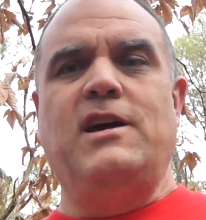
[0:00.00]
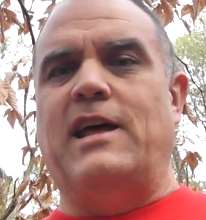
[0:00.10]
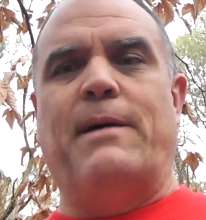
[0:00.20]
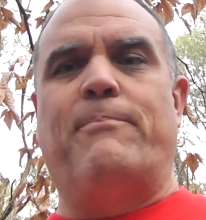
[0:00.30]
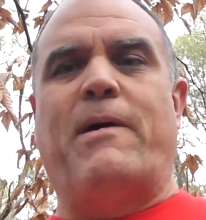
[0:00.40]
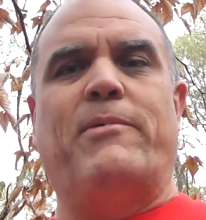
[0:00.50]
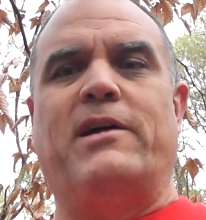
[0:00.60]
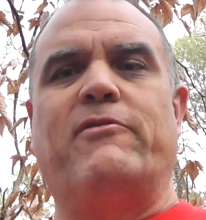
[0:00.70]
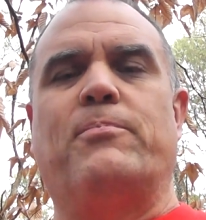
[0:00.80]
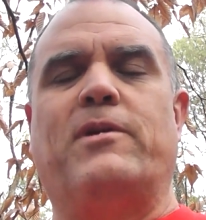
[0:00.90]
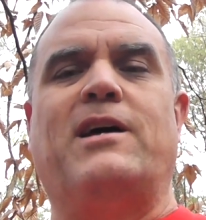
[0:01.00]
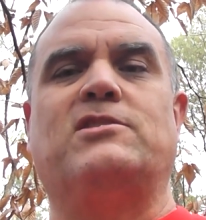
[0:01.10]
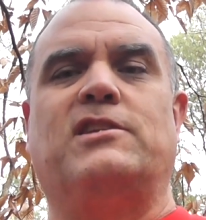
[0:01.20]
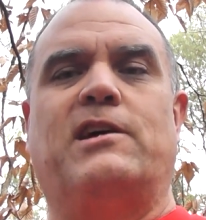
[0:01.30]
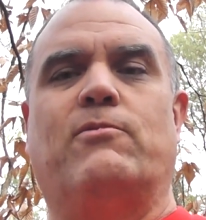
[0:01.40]
and I'm probably not even
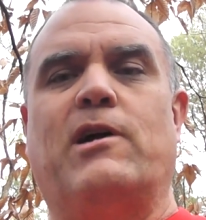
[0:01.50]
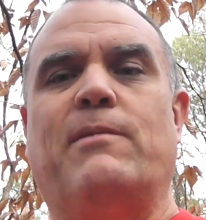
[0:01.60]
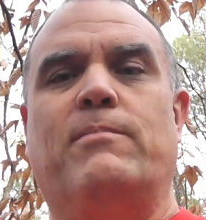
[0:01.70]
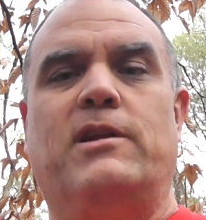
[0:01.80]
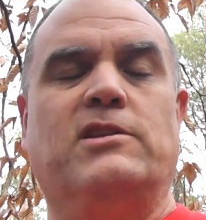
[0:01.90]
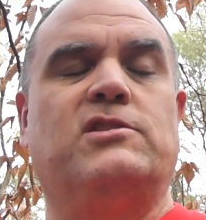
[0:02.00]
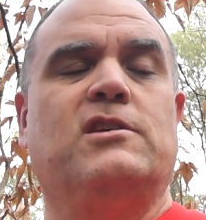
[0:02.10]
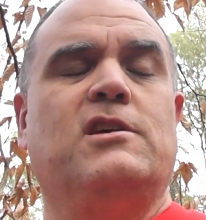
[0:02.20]
pronouncing that right, but it's